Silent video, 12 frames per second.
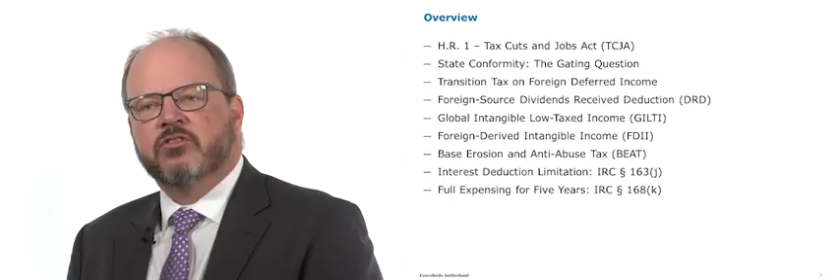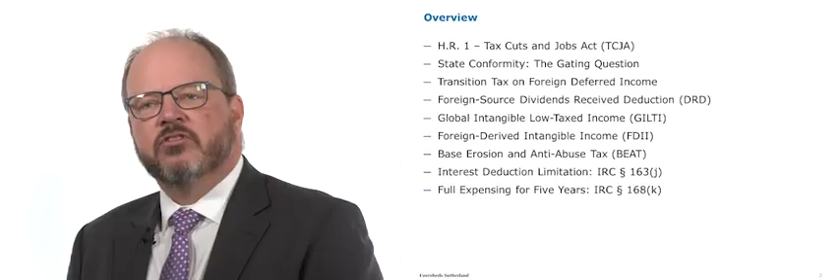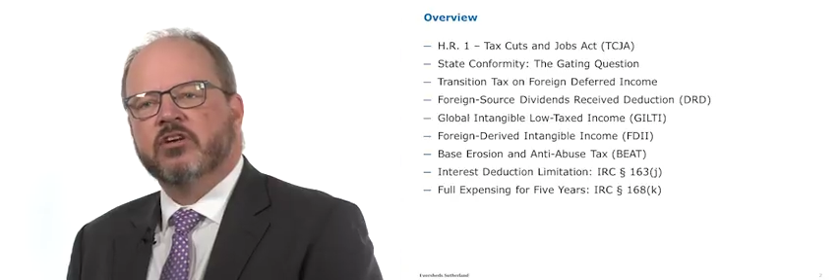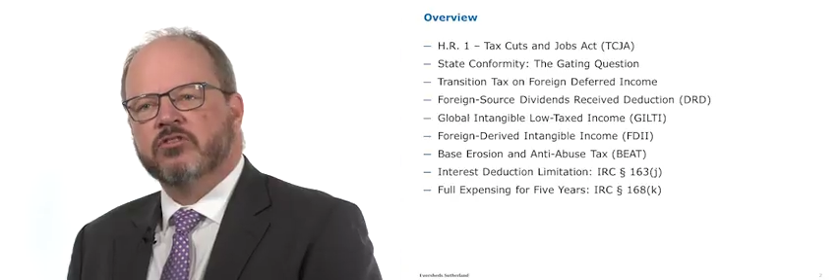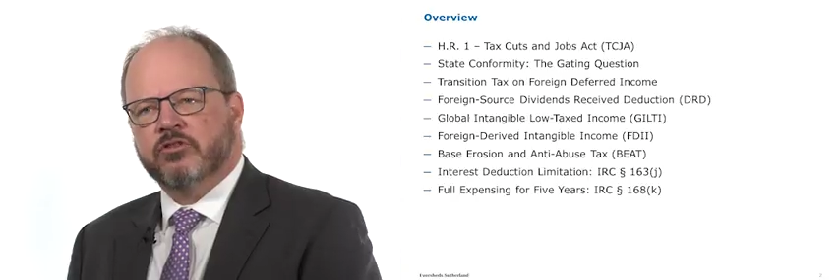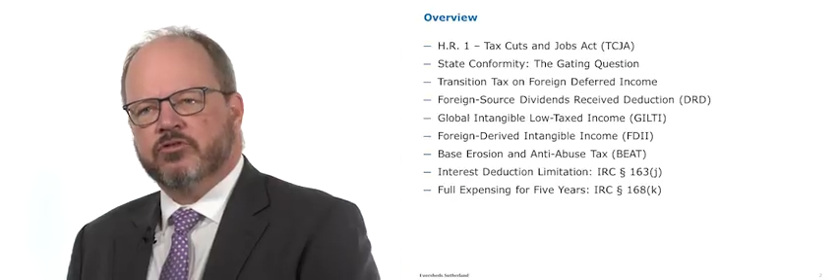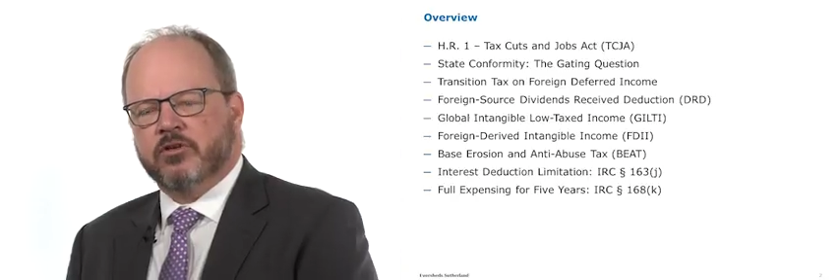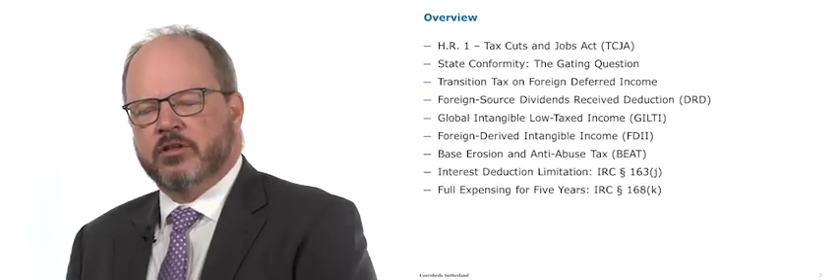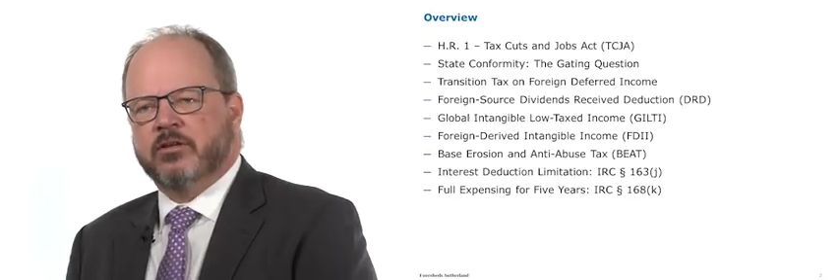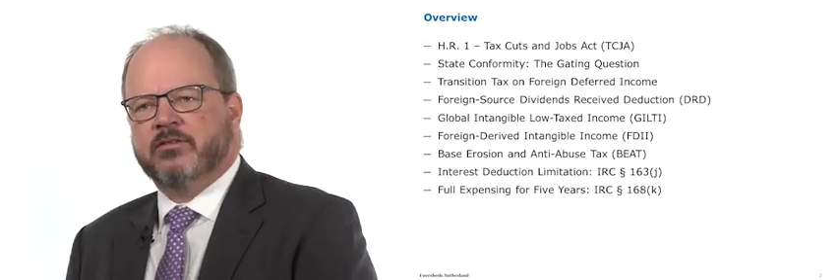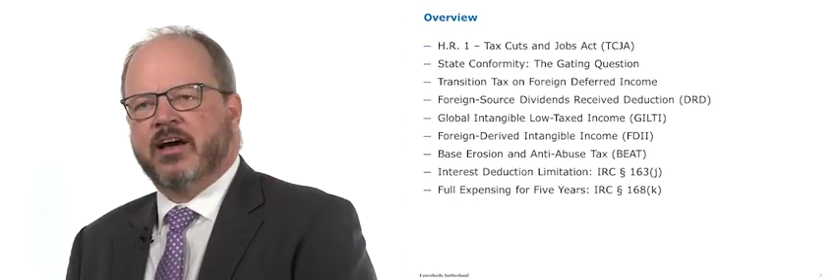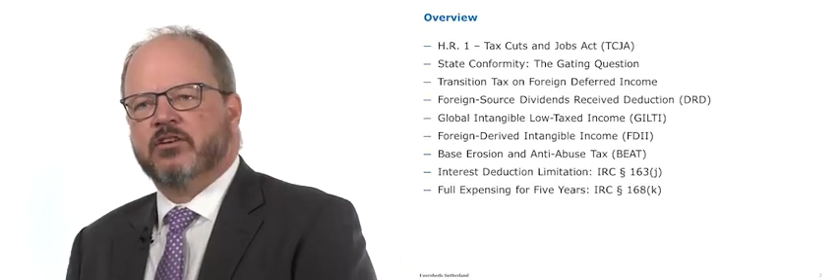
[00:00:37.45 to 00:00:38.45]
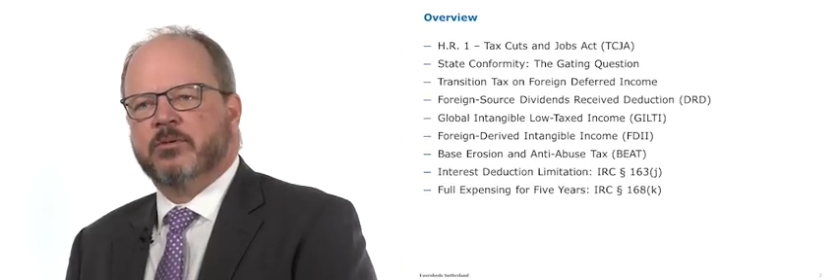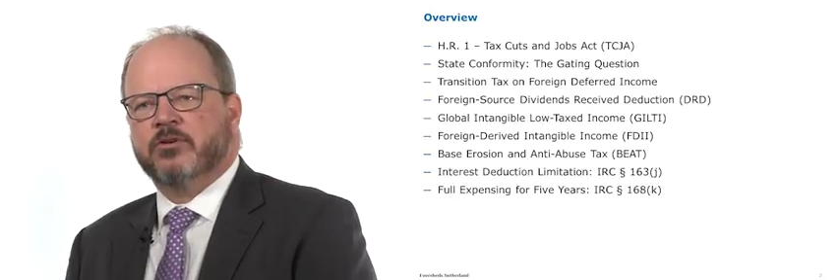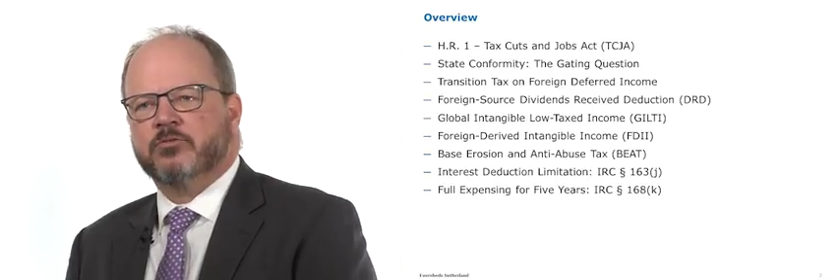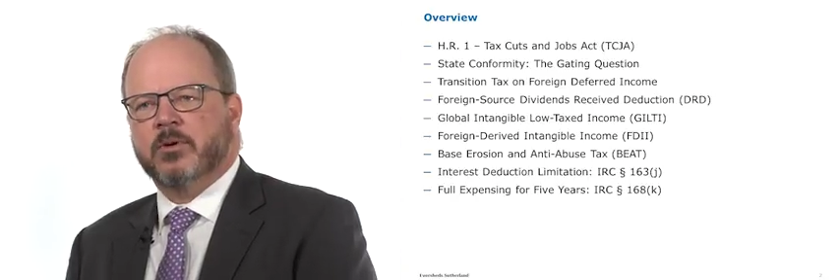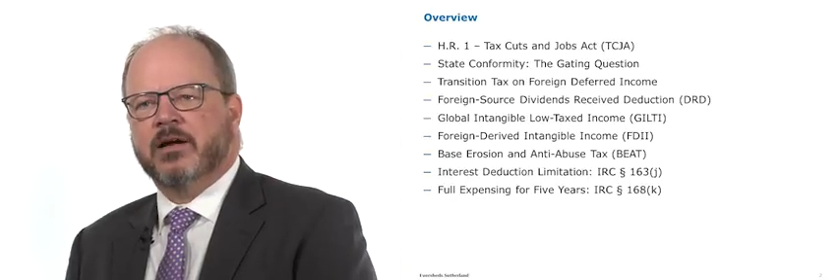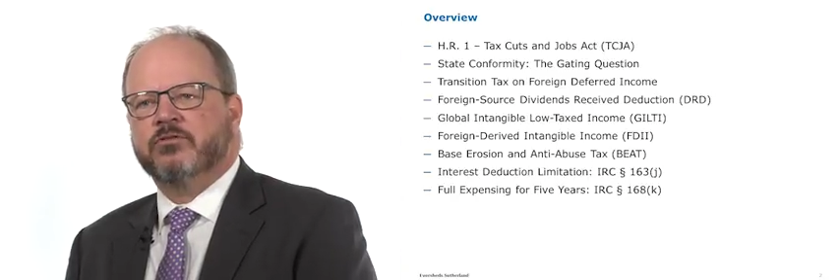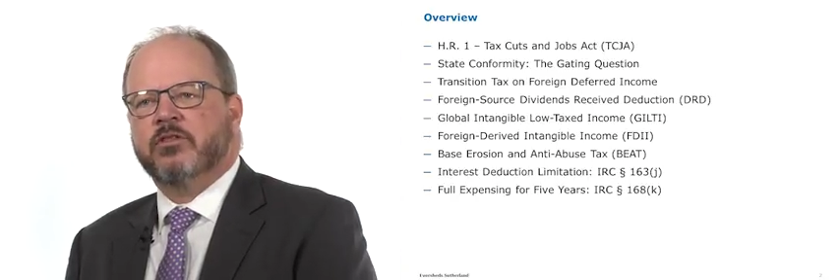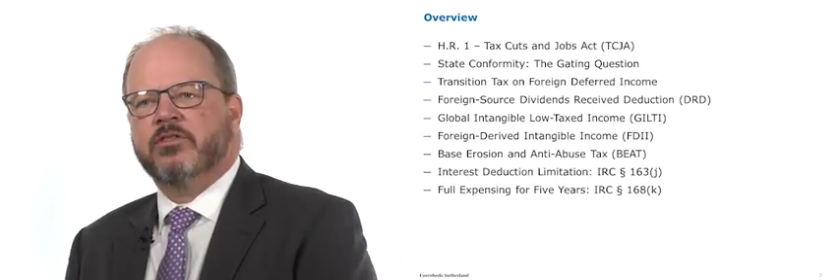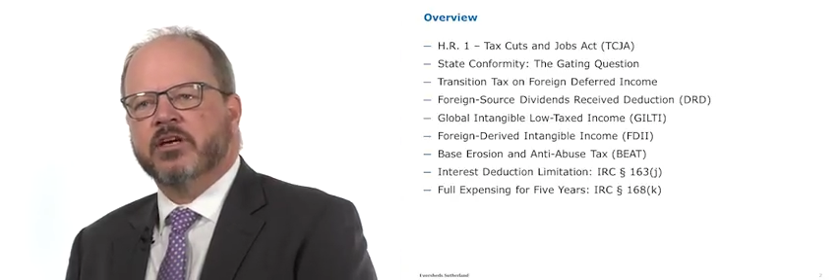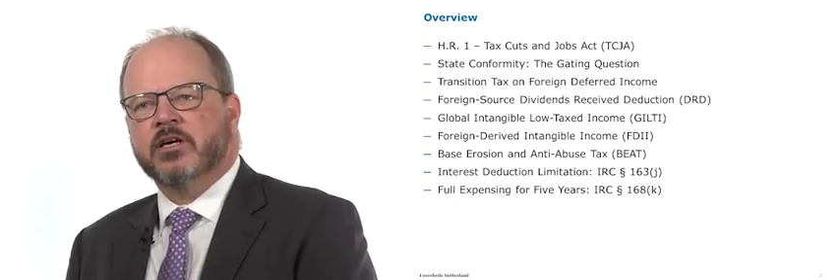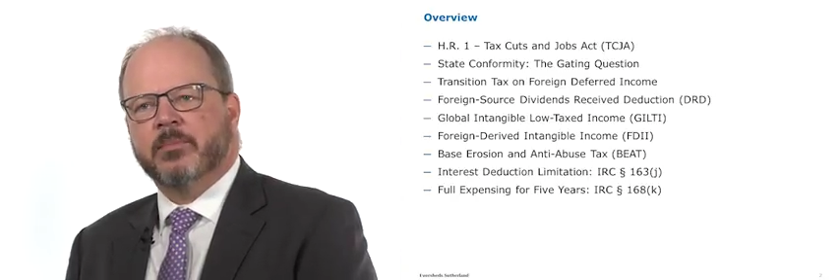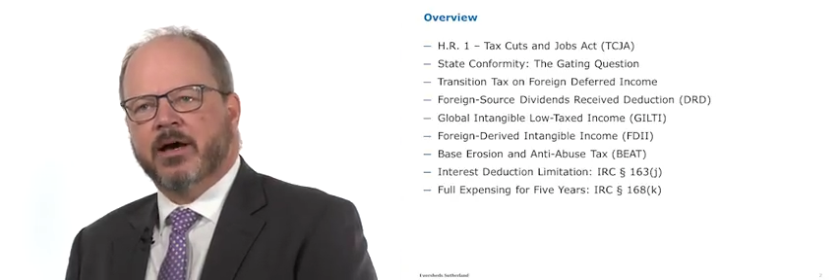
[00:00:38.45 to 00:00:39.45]
decision tree that taxpayers might have to
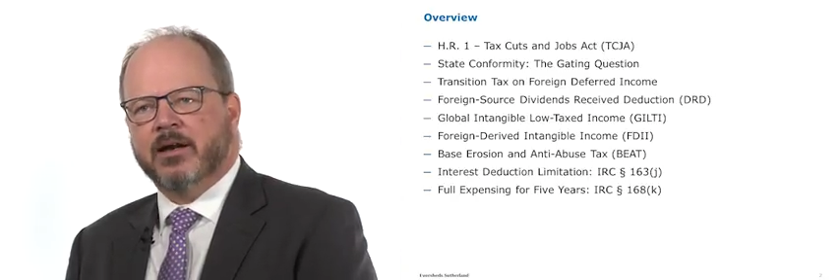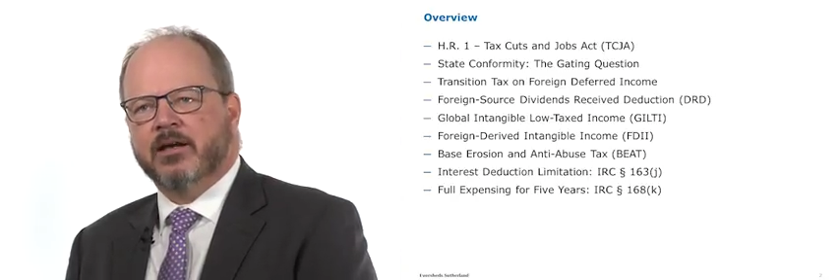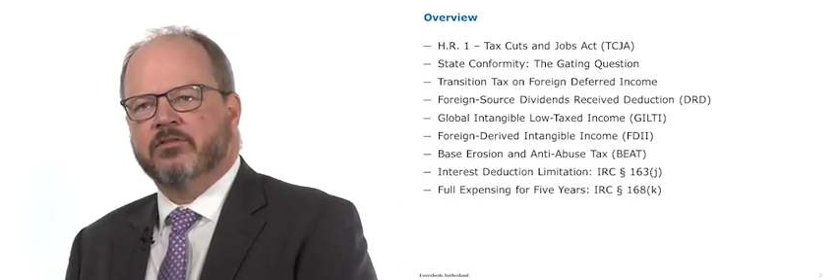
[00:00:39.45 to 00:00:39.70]
think about